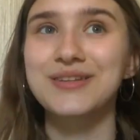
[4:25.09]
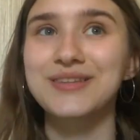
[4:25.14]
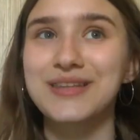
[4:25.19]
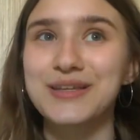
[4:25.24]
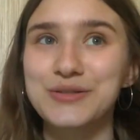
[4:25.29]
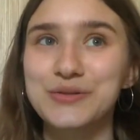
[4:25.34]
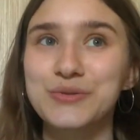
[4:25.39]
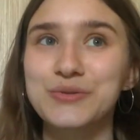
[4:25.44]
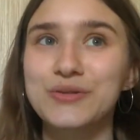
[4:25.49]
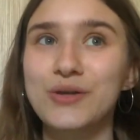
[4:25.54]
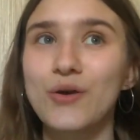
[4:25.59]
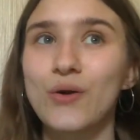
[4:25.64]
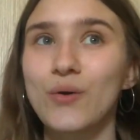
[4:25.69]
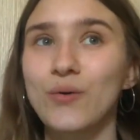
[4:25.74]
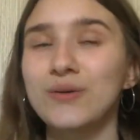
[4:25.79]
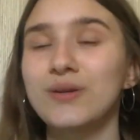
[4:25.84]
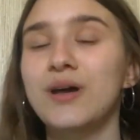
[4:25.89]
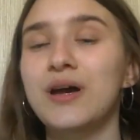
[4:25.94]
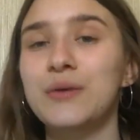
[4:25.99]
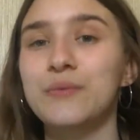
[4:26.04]
There's also
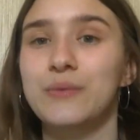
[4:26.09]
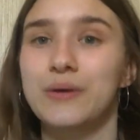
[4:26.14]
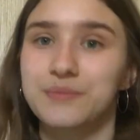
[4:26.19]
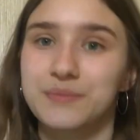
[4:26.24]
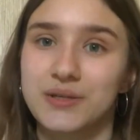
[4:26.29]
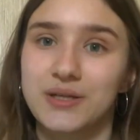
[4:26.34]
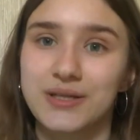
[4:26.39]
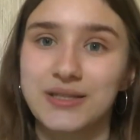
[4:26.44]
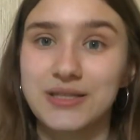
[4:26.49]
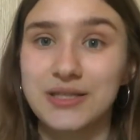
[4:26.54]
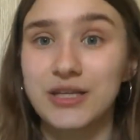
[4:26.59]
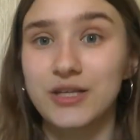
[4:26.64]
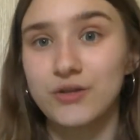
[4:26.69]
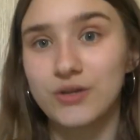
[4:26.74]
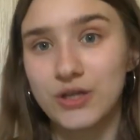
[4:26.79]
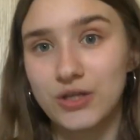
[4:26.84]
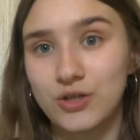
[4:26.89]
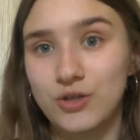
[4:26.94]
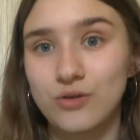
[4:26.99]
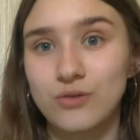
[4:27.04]
online websites that you
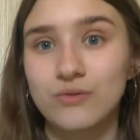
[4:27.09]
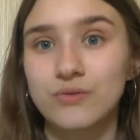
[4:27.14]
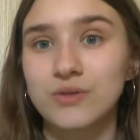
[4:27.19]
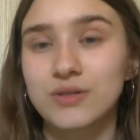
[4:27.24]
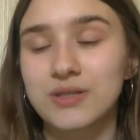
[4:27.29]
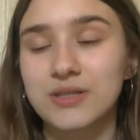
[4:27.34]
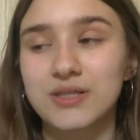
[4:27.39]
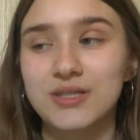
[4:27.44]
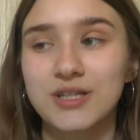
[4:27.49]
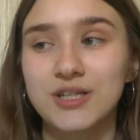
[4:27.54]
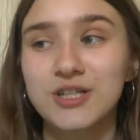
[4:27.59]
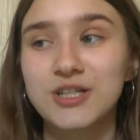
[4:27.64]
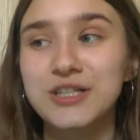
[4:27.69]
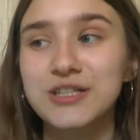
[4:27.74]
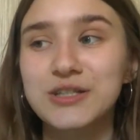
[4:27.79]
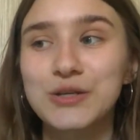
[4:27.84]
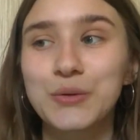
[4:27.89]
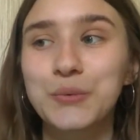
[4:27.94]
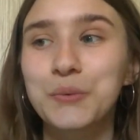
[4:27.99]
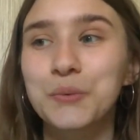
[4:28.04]
can use, such
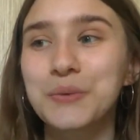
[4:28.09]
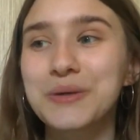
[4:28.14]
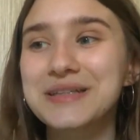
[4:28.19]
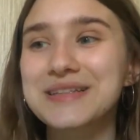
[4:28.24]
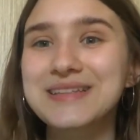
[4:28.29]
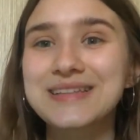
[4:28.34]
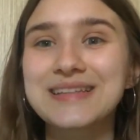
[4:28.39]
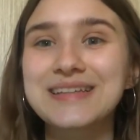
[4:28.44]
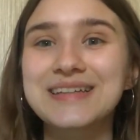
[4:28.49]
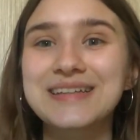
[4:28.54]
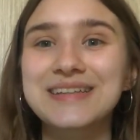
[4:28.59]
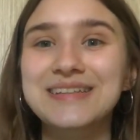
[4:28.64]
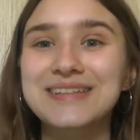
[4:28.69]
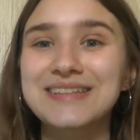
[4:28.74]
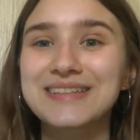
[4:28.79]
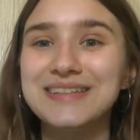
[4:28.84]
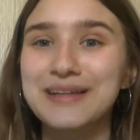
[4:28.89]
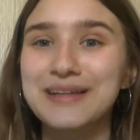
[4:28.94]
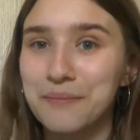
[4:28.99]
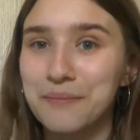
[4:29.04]
as Quizlet,
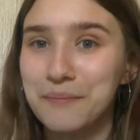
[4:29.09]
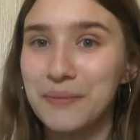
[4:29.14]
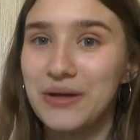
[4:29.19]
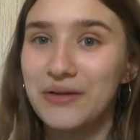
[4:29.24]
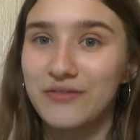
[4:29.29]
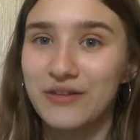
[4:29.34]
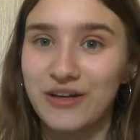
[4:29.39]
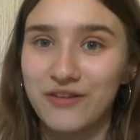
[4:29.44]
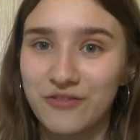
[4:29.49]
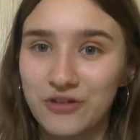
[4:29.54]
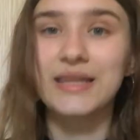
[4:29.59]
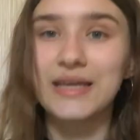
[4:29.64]
my favorite.